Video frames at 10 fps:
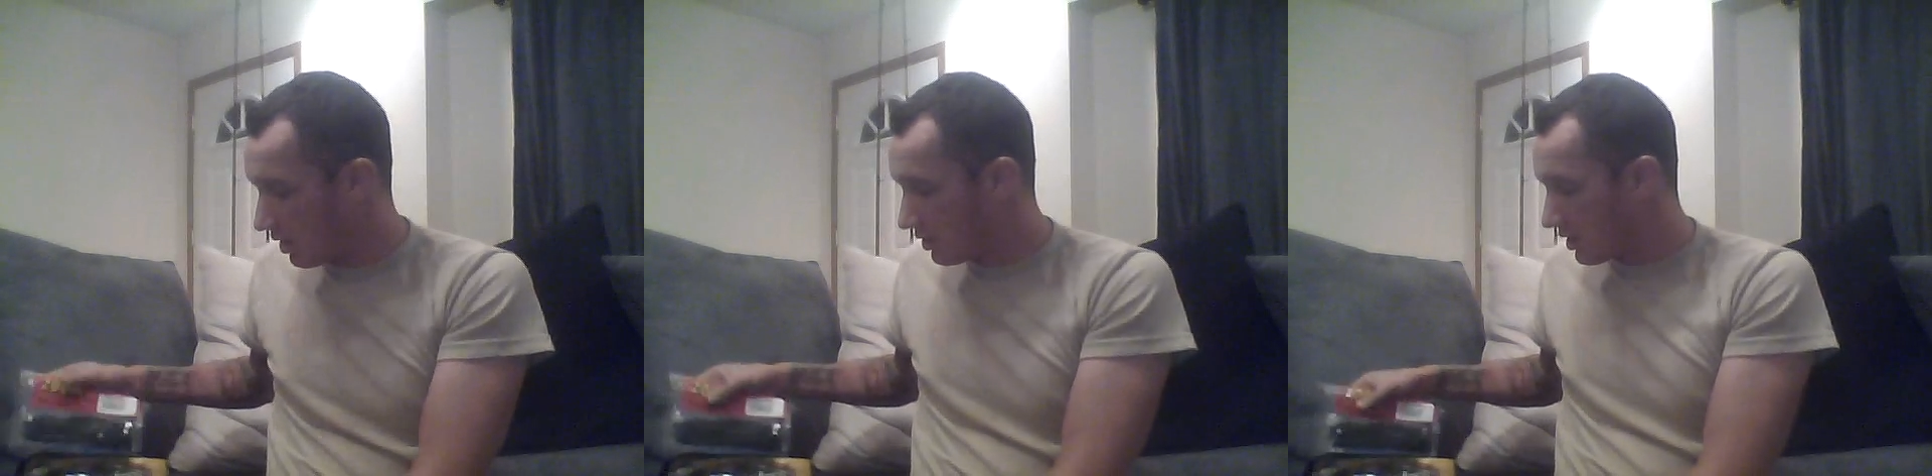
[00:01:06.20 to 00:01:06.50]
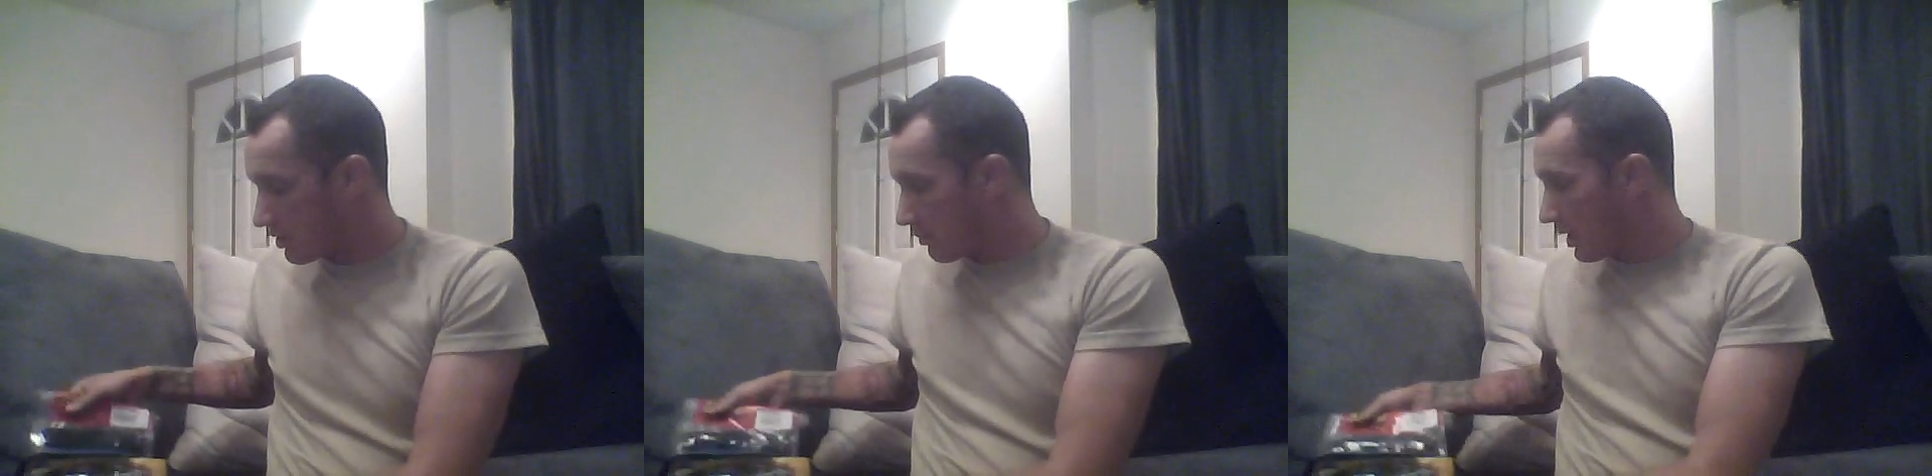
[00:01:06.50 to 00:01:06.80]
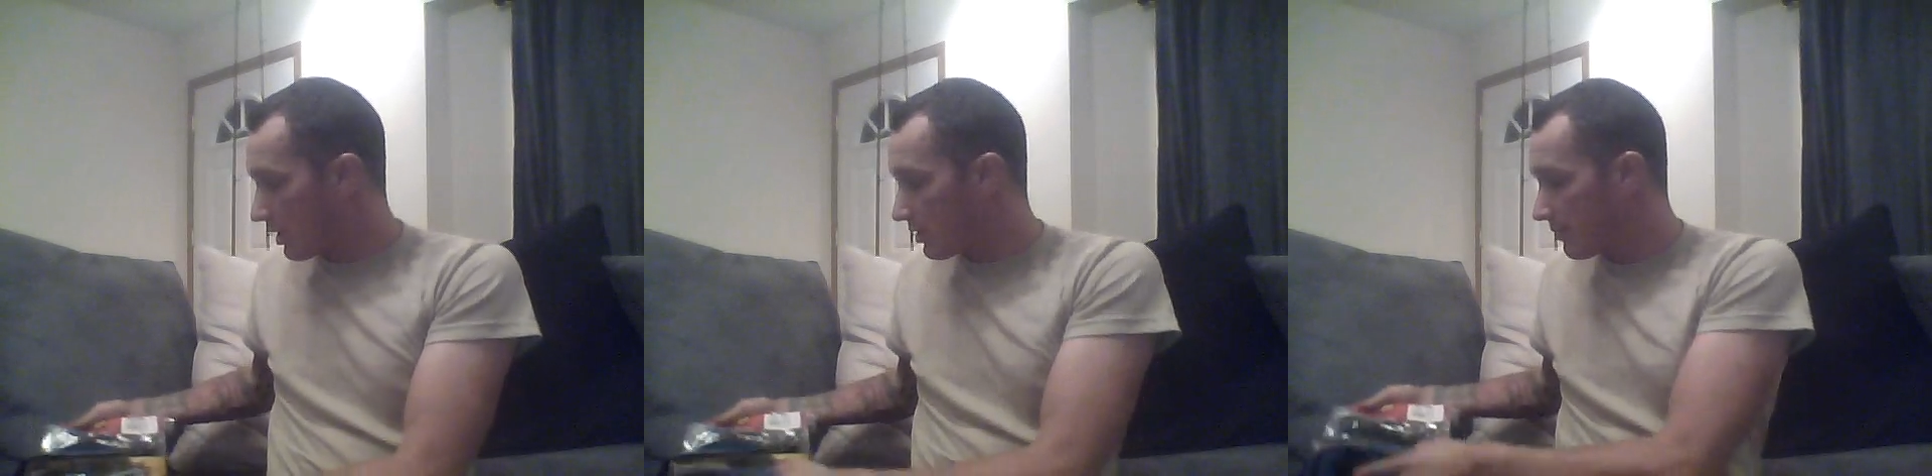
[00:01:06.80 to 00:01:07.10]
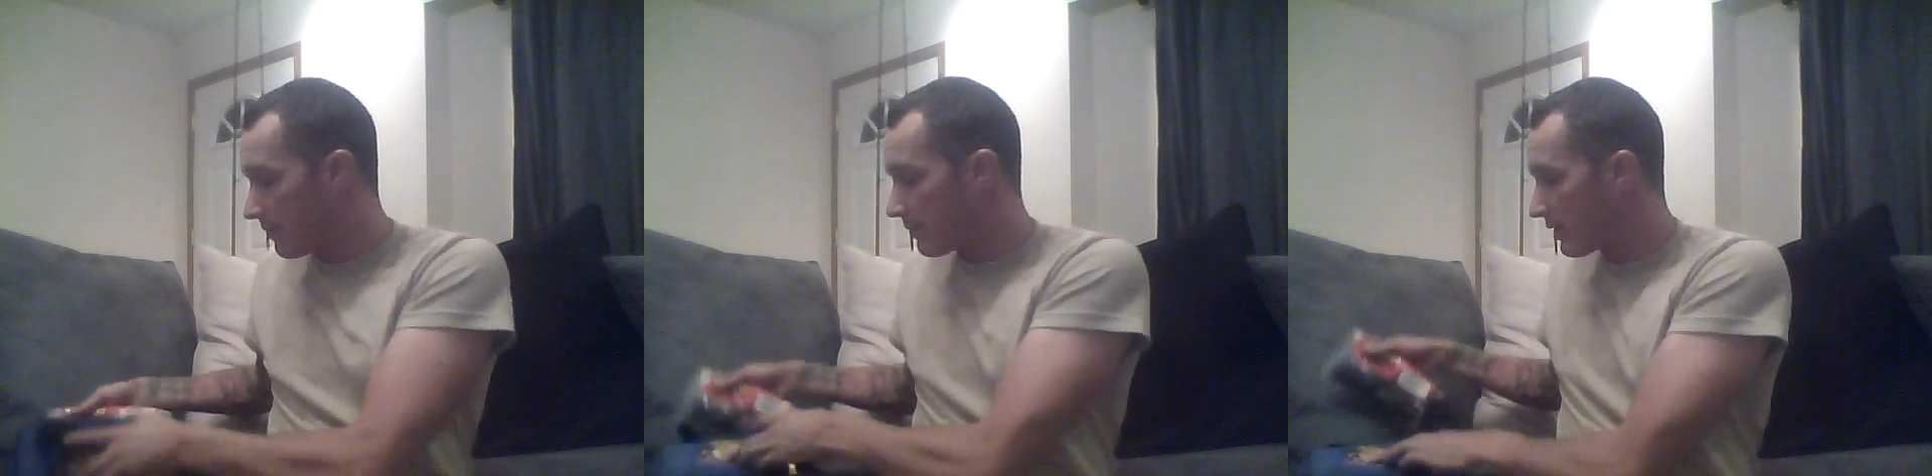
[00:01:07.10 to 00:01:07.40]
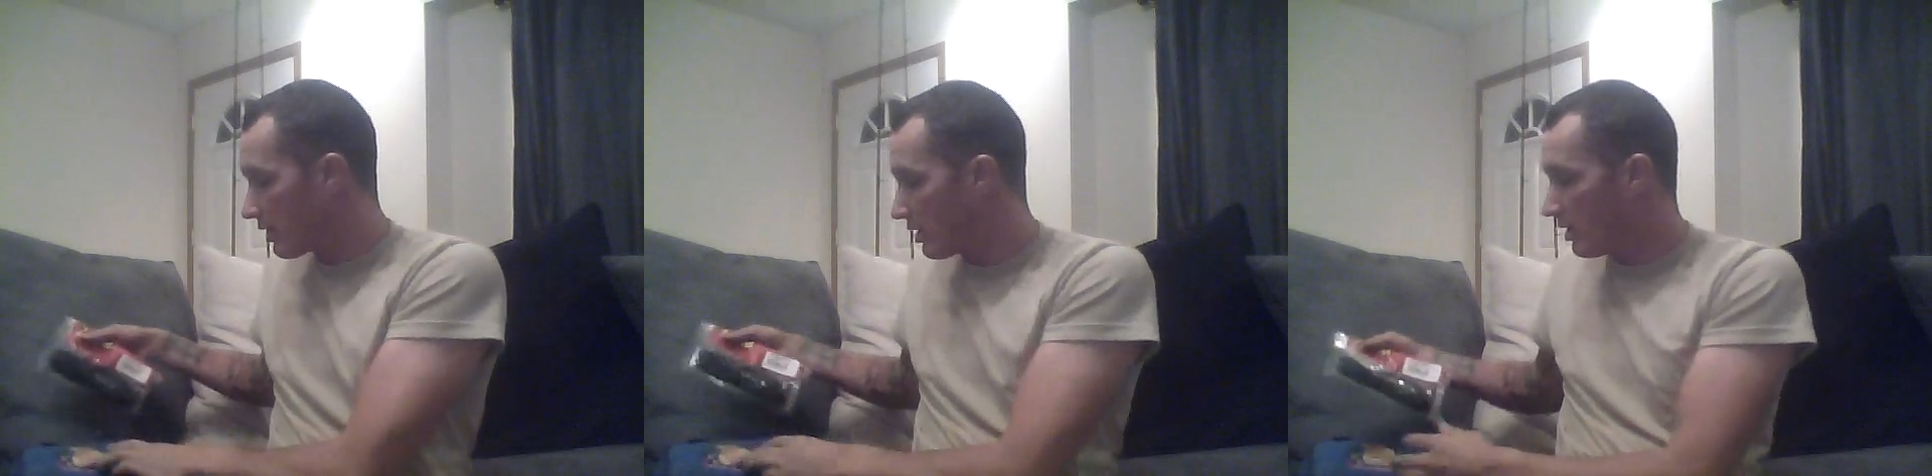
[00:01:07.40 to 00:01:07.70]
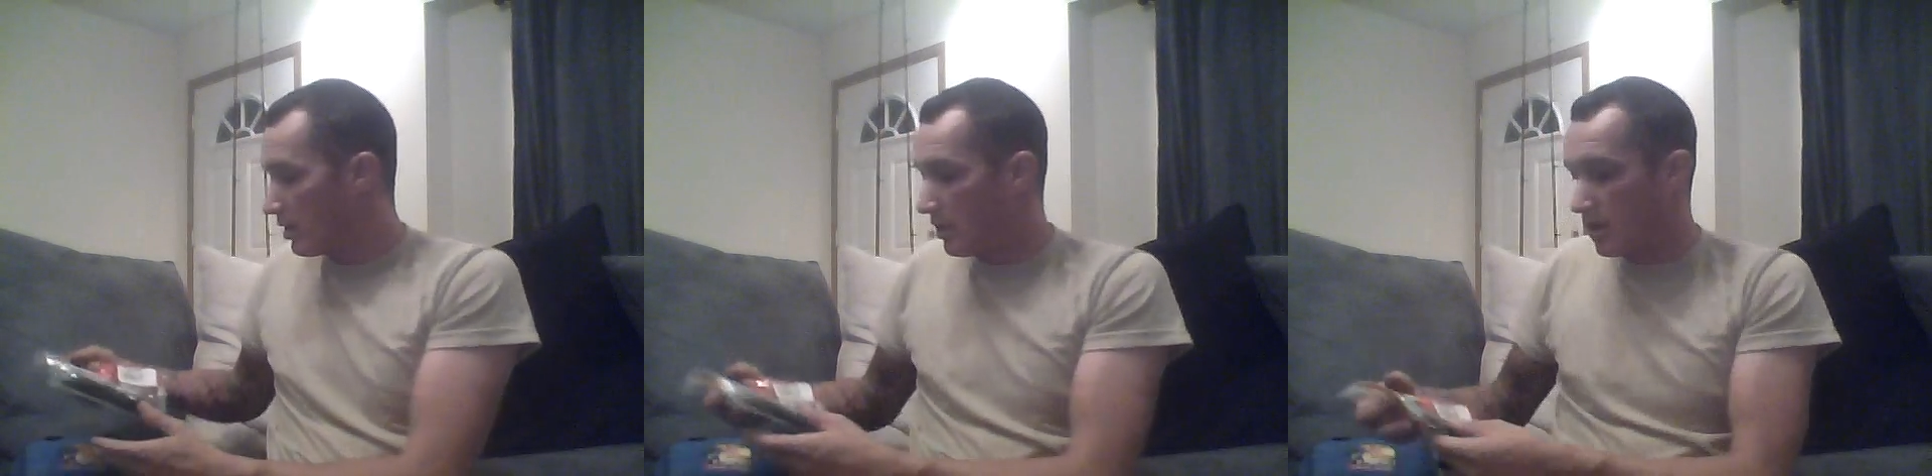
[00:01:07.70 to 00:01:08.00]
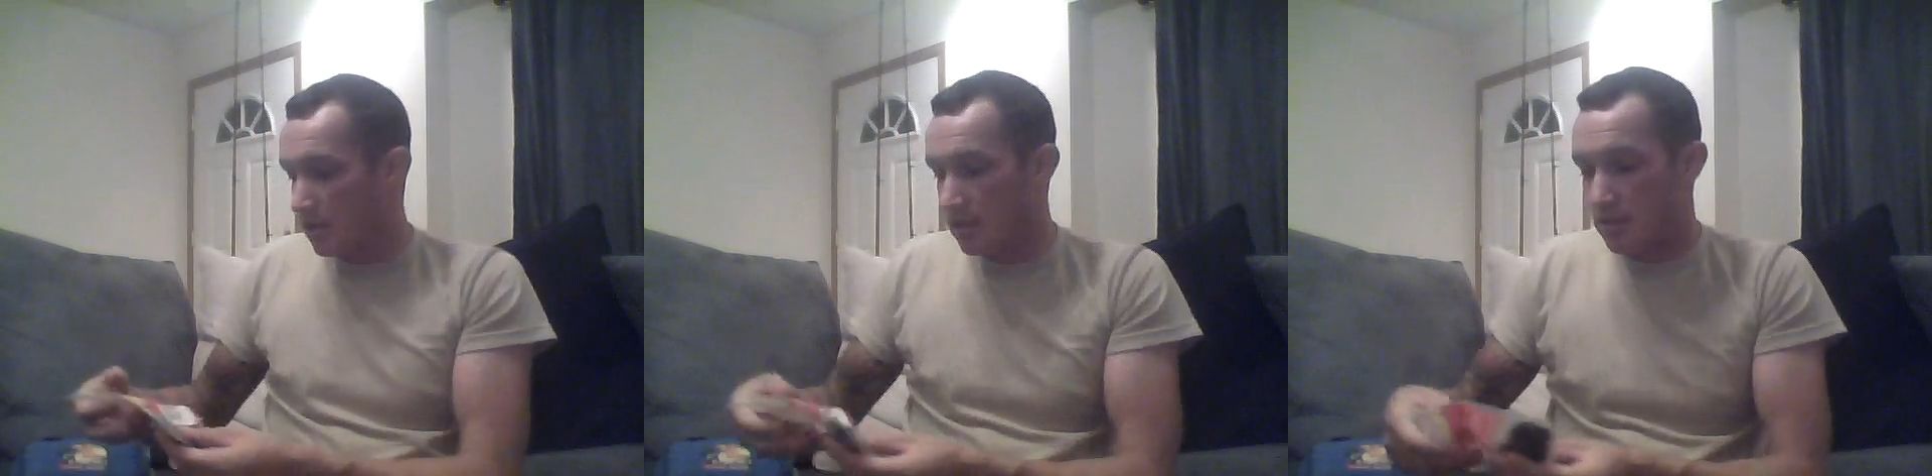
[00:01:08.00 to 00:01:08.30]
color doesn't matter.
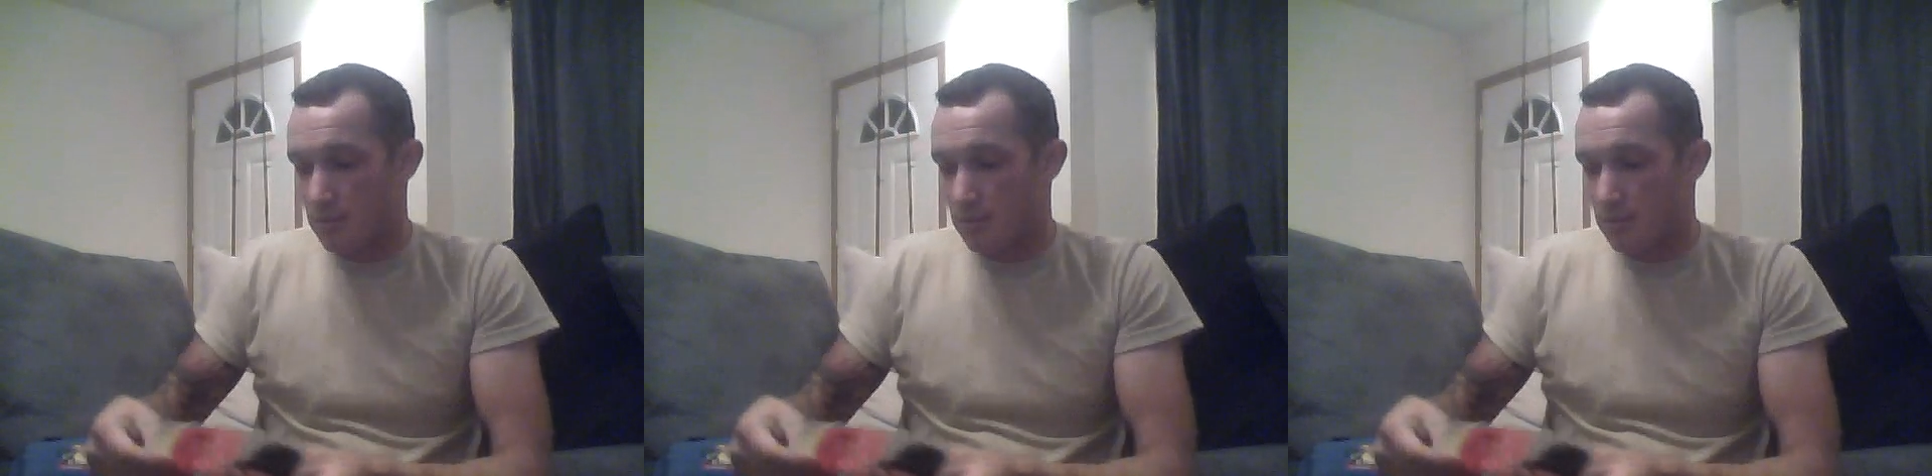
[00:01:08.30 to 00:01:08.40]
These